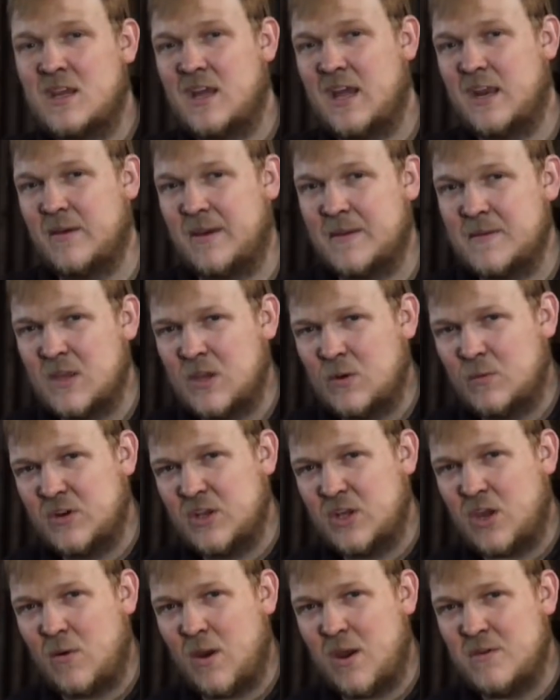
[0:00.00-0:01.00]
Anyway, we're
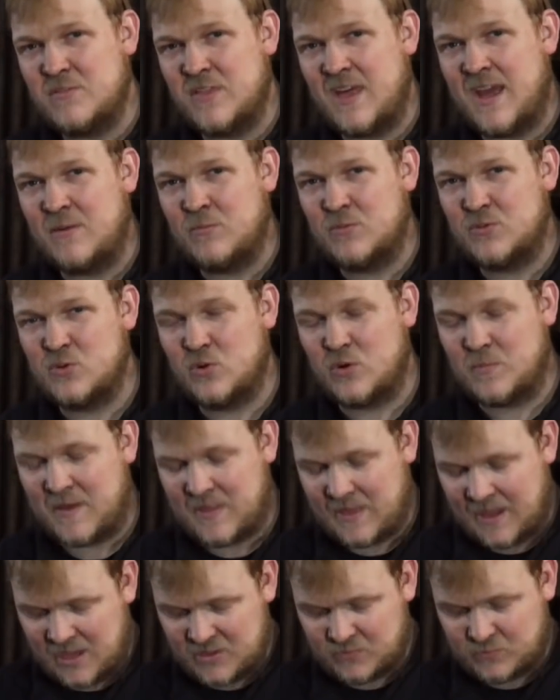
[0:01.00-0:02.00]
going to go over that and we'll talk about
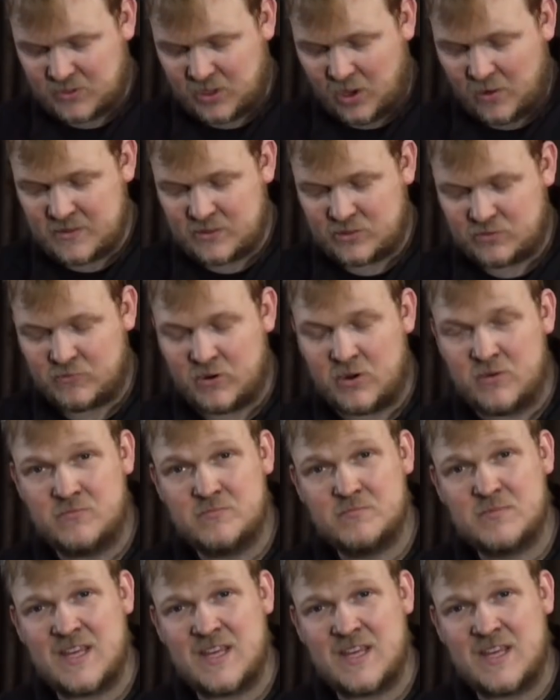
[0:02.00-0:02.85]
that as we're going through.